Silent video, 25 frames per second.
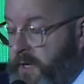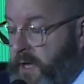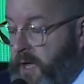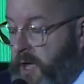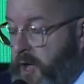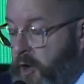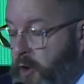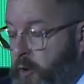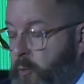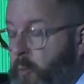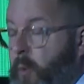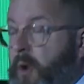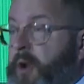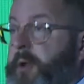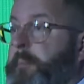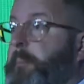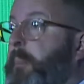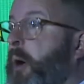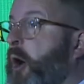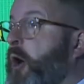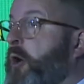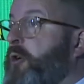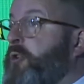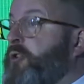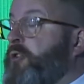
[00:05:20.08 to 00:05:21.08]
who want a
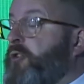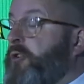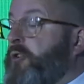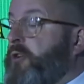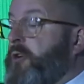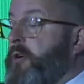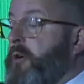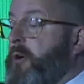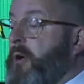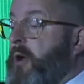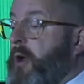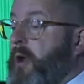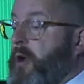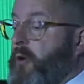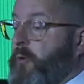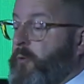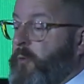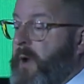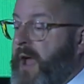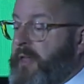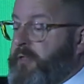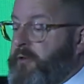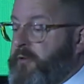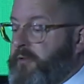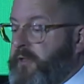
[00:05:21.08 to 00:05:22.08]
partner
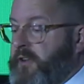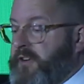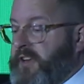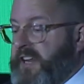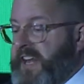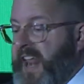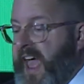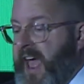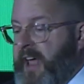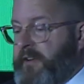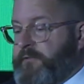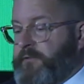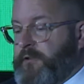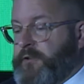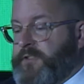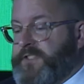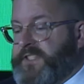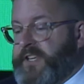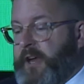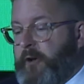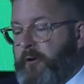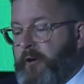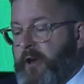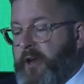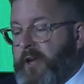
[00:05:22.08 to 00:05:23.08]
rather than an
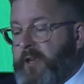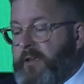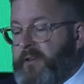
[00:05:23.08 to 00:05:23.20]
adversary.